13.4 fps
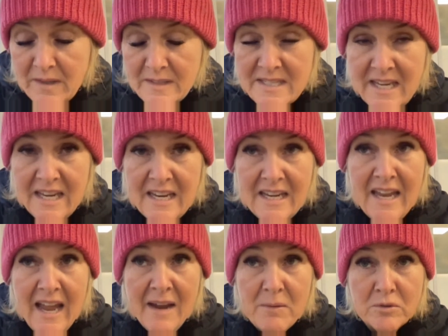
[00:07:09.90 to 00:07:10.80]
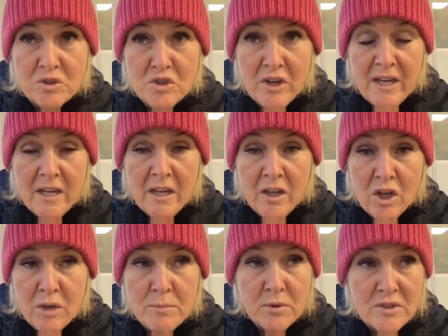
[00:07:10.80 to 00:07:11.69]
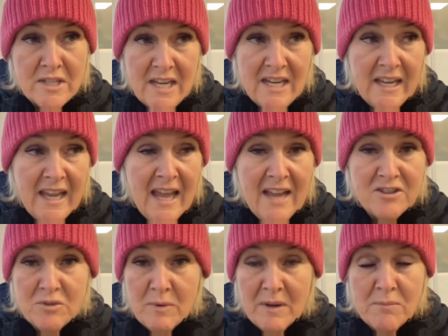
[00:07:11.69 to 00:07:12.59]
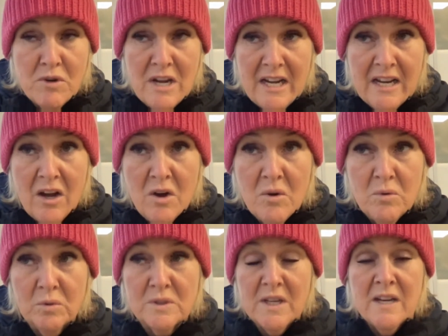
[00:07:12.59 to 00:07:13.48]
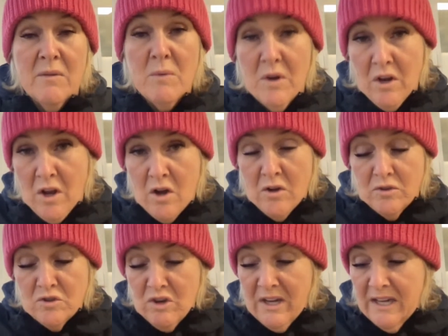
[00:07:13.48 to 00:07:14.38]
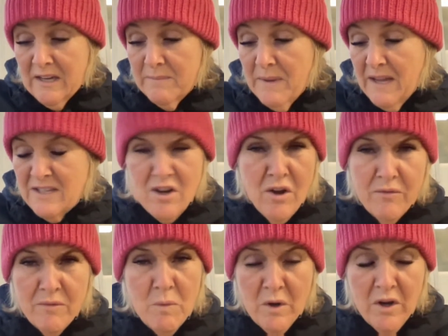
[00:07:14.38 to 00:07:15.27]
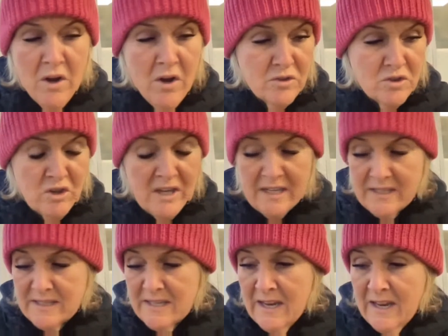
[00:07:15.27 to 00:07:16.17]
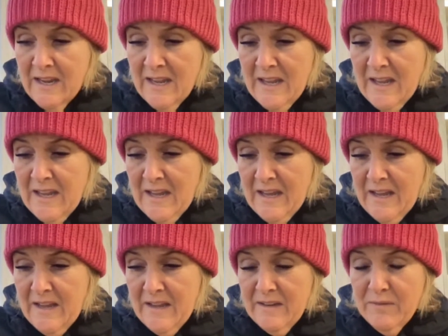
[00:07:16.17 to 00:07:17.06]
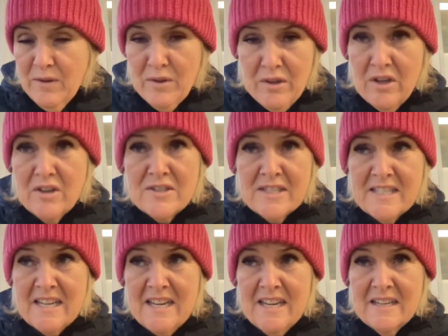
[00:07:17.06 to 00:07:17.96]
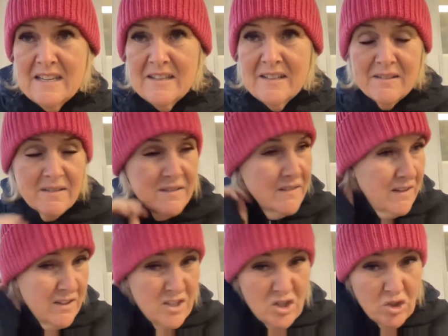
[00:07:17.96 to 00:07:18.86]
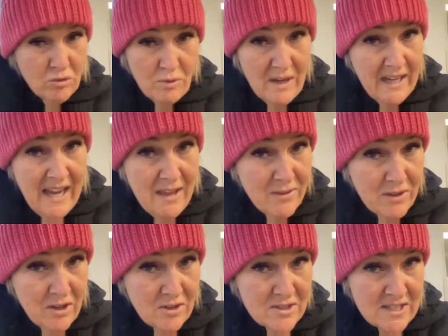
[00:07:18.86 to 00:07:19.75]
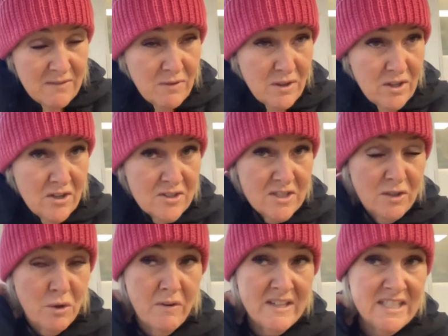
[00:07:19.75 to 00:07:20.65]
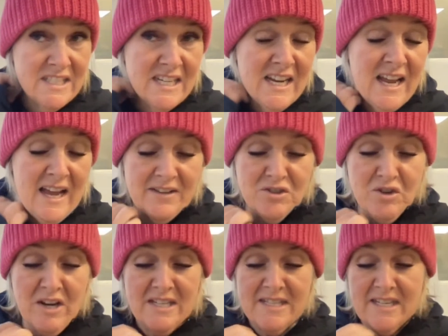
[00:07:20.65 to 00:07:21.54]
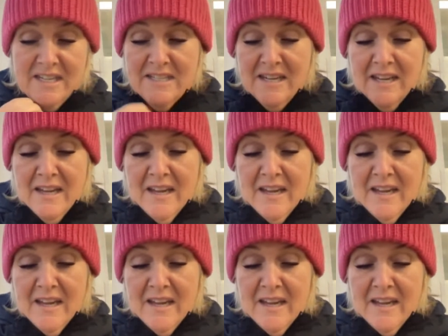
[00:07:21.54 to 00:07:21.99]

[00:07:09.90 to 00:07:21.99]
Tea, I will drink herbal tea occasionally when I'm really cold and I want a hot drink, but I don't often want hot drinks. If you're thirsty, and you shouldn't really get thirsty. If you're thirsty, you're already dehydrated.